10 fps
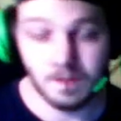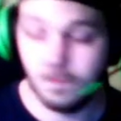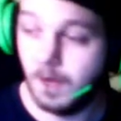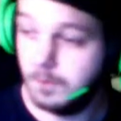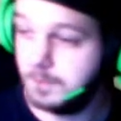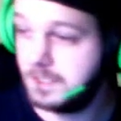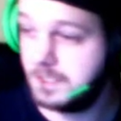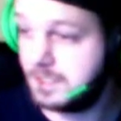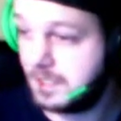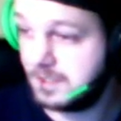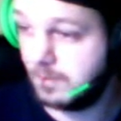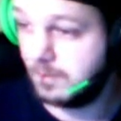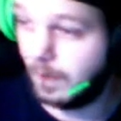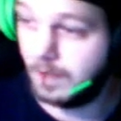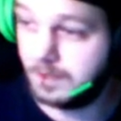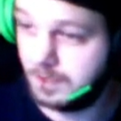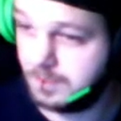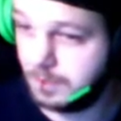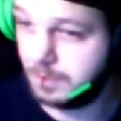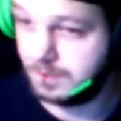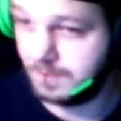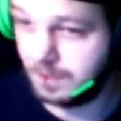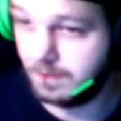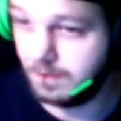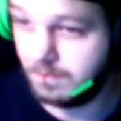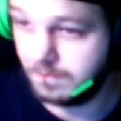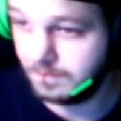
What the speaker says: I will be discussing why in next week's video,